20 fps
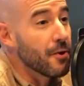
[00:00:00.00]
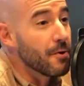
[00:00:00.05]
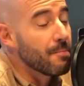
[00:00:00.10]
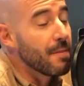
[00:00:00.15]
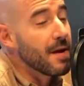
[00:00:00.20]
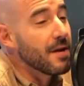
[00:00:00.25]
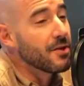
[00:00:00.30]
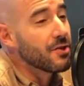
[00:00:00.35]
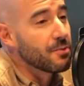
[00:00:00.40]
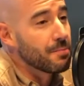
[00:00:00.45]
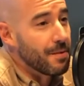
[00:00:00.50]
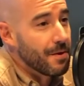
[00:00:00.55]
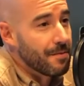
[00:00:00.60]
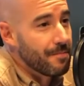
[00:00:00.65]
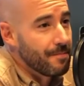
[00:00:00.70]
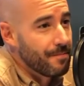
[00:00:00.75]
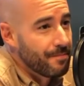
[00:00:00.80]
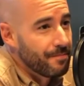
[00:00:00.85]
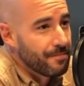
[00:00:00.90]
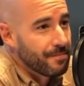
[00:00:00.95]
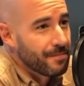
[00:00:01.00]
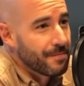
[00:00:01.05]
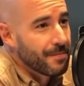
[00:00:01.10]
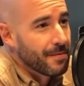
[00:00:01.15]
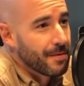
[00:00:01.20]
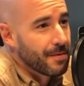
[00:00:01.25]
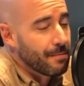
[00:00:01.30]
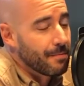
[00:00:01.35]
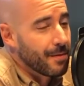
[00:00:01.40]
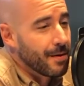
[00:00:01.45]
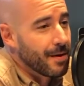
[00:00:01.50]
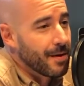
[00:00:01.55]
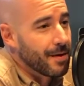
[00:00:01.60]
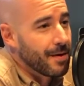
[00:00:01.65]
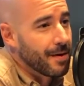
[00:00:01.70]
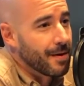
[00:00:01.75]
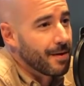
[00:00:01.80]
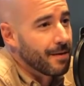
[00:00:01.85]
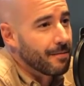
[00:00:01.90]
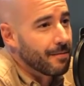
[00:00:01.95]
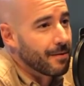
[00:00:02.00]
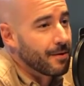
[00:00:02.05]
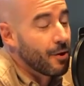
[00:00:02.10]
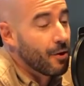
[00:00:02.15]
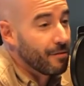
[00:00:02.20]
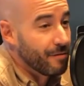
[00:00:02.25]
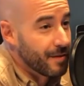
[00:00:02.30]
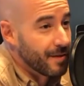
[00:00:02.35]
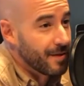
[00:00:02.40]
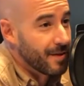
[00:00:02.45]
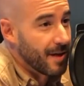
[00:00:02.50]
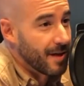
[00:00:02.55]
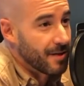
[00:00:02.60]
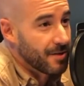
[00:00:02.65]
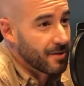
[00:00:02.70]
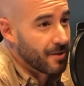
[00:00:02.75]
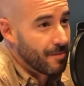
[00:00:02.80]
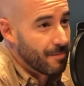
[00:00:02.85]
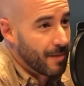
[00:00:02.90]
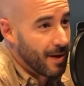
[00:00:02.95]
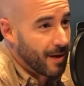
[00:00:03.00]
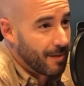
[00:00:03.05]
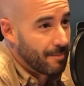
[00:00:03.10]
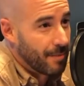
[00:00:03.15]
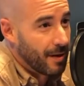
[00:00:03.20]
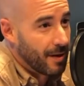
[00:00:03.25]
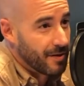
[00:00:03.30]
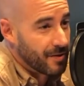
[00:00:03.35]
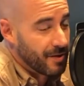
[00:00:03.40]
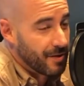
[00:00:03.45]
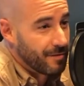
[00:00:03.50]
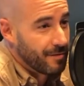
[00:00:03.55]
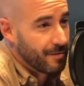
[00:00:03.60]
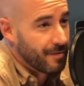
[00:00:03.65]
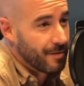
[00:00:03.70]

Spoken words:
baseman had a COVID test come back positive,